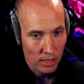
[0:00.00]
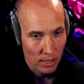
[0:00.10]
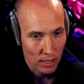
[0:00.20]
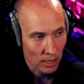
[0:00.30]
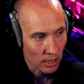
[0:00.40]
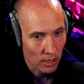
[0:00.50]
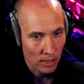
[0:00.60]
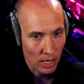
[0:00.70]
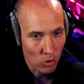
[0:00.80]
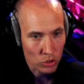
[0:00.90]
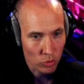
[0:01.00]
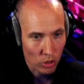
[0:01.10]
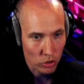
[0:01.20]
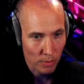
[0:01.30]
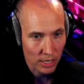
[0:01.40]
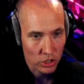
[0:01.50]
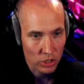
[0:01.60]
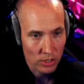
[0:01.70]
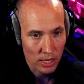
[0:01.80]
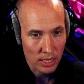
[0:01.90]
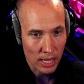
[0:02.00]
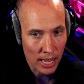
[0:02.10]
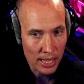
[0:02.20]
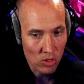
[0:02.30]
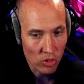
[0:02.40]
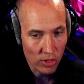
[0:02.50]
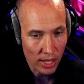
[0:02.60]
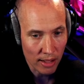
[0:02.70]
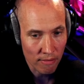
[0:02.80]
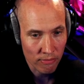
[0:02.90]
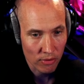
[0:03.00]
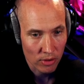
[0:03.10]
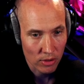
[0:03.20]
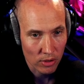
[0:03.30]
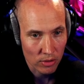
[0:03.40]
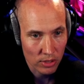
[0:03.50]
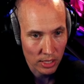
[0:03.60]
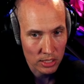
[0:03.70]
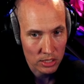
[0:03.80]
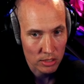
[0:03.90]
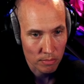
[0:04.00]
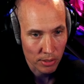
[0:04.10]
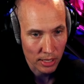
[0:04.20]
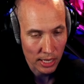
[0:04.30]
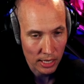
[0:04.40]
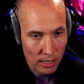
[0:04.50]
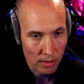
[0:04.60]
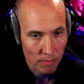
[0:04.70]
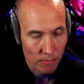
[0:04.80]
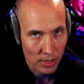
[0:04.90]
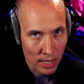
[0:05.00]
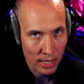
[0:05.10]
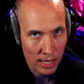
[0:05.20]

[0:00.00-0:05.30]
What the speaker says: I also want to mention that I love this plugin. I